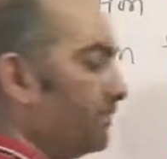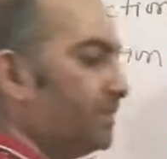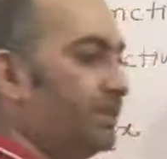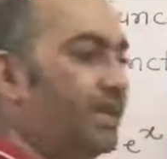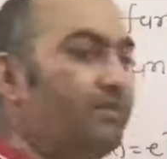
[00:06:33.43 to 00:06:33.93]

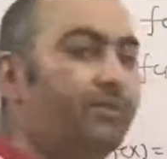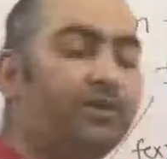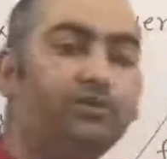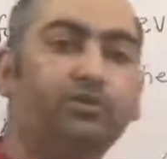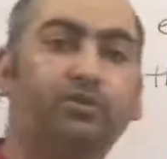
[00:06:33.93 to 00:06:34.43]
then we
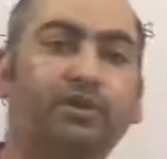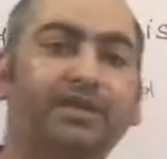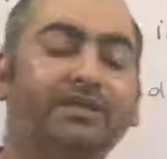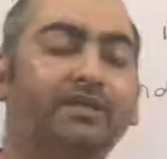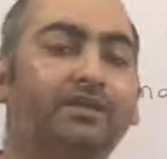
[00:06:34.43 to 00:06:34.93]
have to
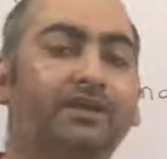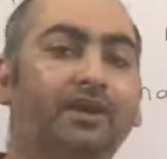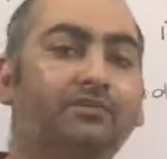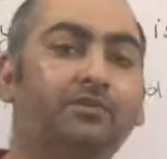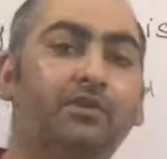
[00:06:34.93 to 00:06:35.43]
rotate the
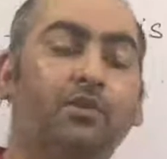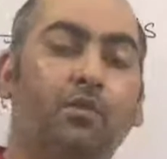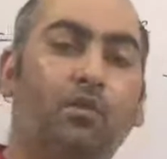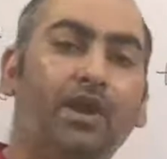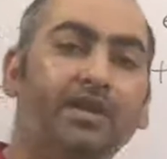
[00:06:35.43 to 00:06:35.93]
graph
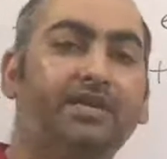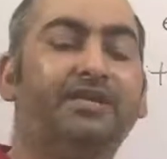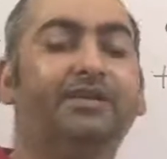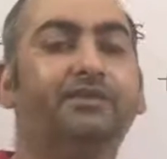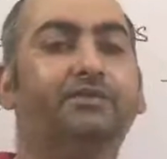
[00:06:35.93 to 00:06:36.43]
180
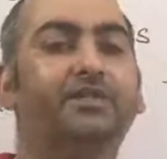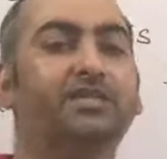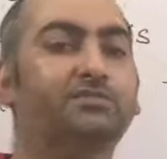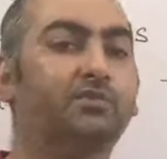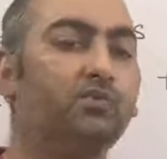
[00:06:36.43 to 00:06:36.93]
degree with
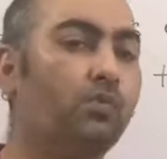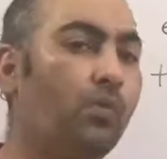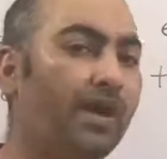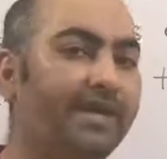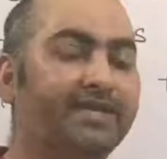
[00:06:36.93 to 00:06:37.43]
respect to
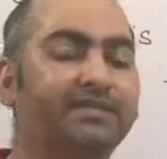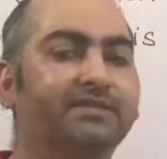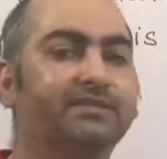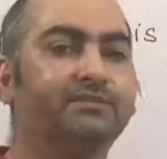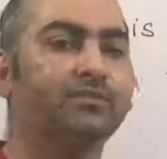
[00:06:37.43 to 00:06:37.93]

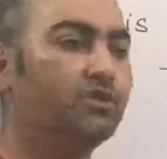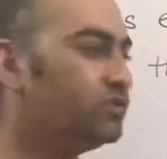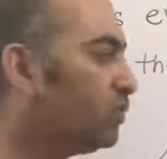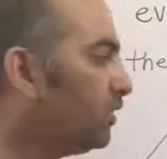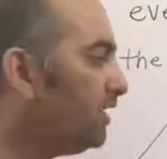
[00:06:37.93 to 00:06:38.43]
y-axis.
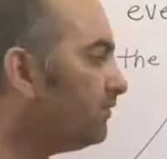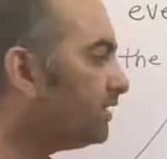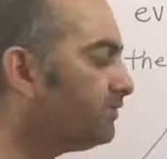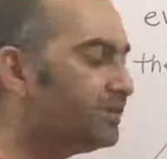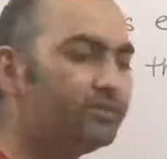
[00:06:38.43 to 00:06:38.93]
So only
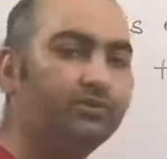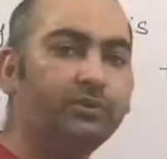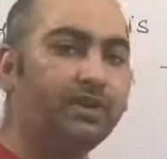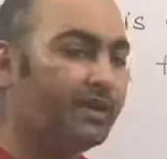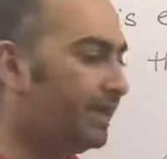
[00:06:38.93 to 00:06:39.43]
what we have to do
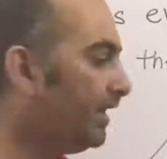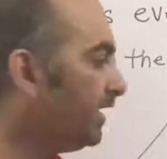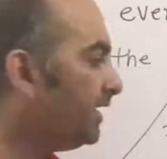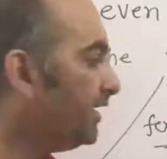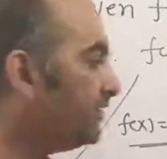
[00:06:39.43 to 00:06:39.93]

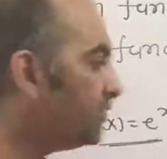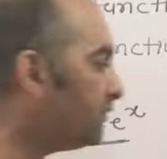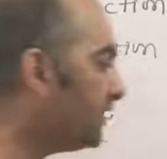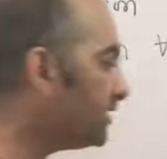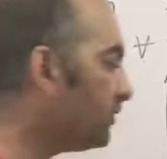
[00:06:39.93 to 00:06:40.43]
here, instead
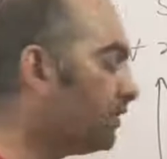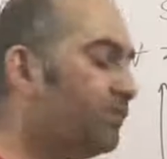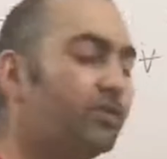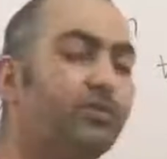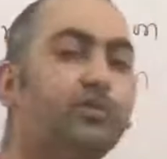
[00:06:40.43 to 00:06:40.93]
of x, what we
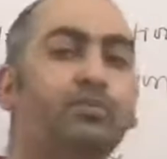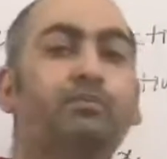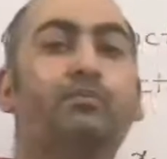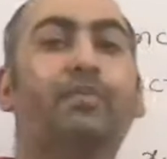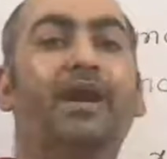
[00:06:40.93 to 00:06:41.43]
have to put?
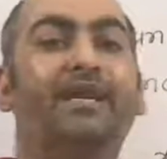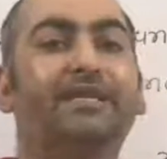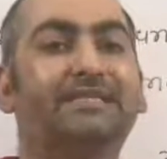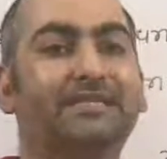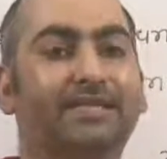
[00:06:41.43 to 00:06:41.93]

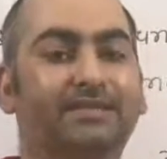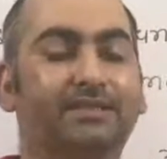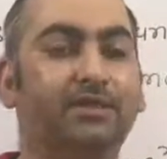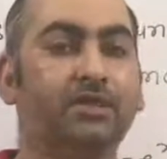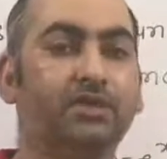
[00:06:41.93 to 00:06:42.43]
Minus x.
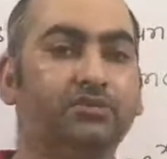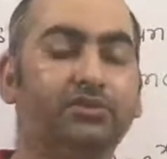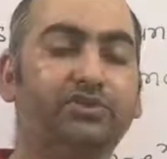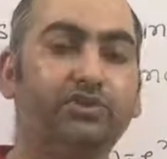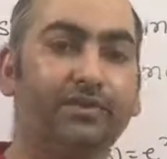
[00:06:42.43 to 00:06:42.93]
So
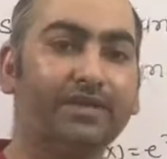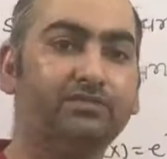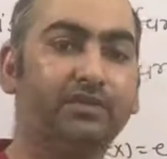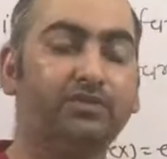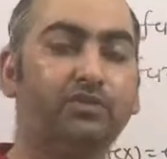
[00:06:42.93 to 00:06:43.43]
instead of
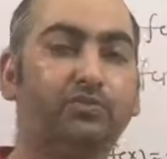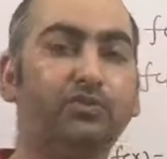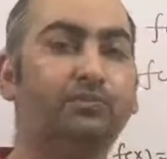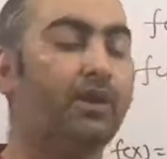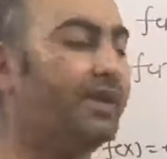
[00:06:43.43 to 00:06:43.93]
x, what we have to
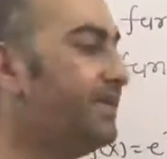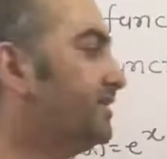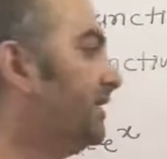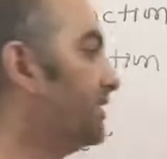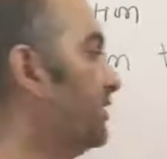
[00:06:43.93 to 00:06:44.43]
put?
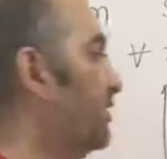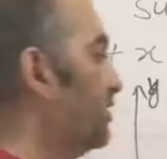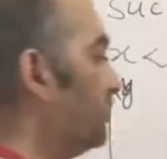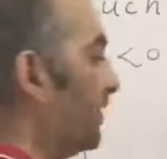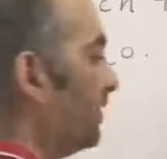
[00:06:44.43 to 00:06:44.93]
Minus x.
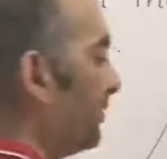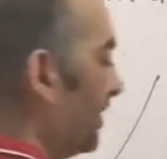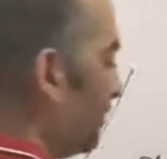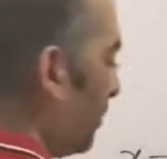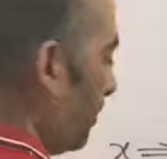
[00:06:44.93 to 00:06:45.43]
So what will come
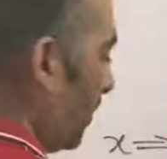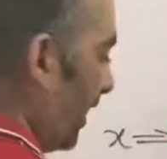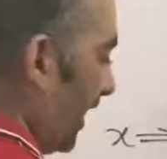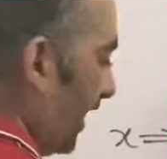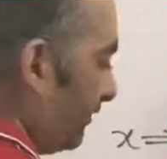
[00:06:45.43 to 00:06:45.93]

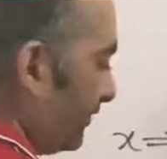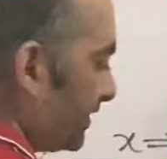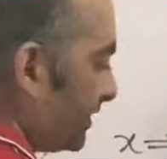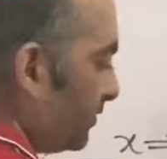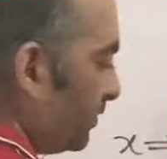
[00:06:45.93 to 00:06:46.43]
here?
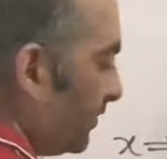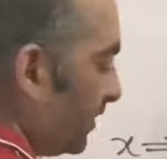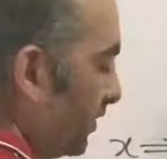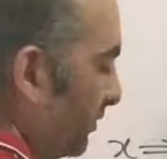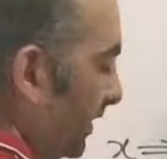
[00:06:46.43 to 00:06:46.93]
Fx equal to what
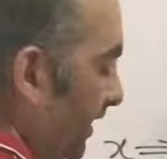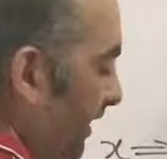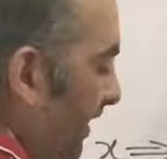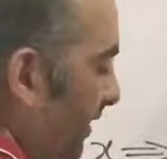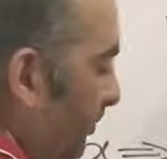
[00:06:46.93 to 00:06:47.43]
will come?
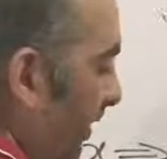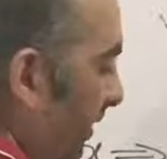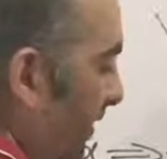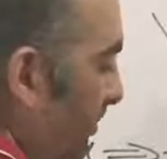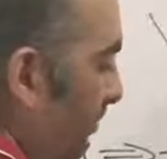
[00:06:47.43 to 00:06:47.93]
E
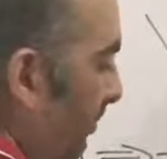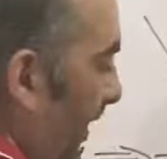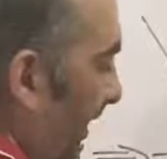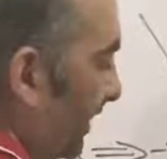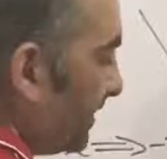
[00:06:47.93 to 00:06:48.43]
power
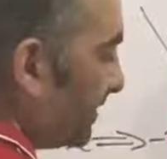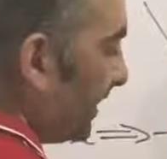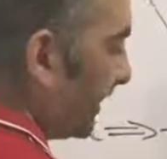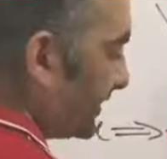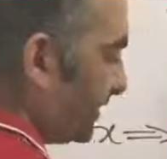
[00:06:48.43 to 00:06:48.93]
minus
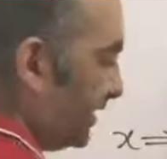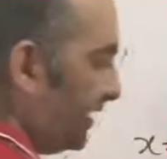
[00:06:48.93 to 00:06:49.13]
x.